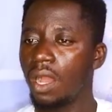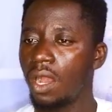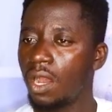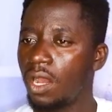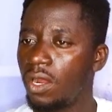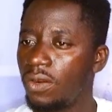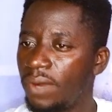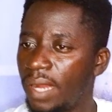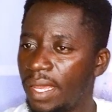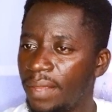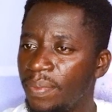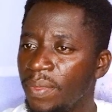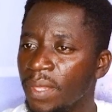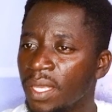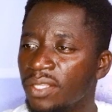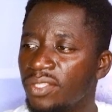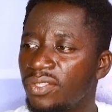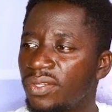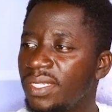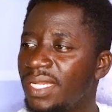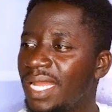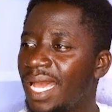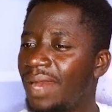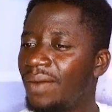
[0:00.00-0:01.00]
All right,
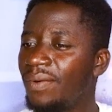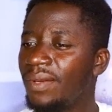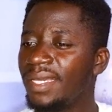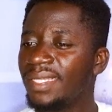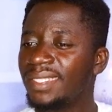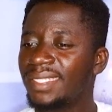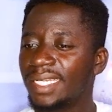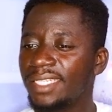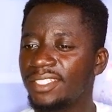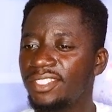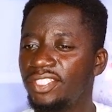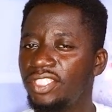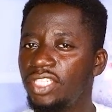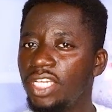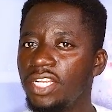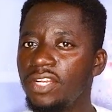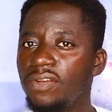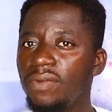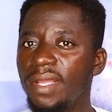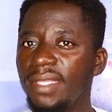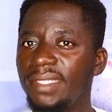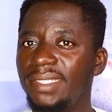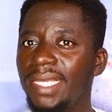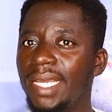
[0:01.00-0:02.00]
so now it has
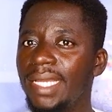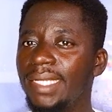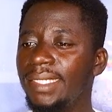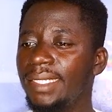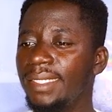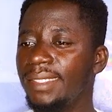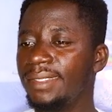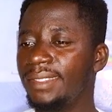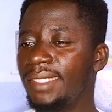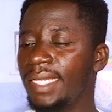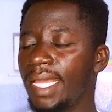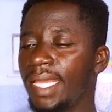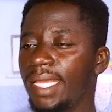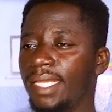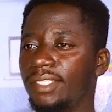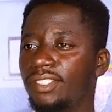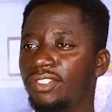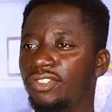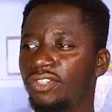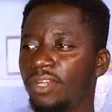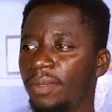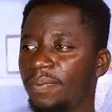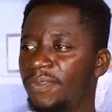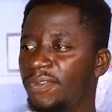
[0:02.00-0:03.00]
generated the
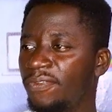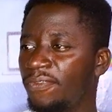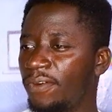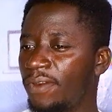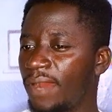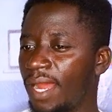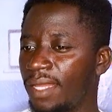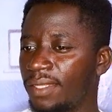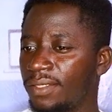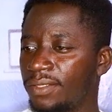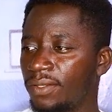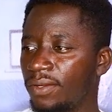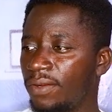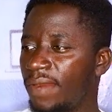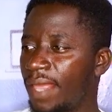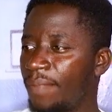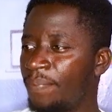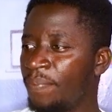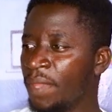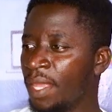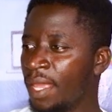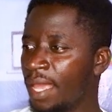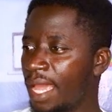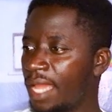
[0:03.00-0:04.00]
script for us, all
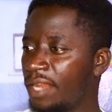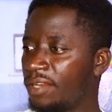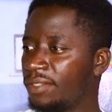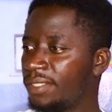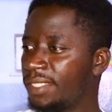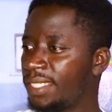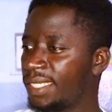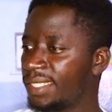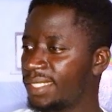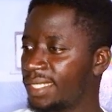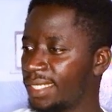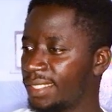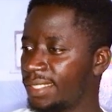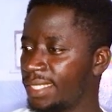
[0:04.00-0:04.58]
right, and this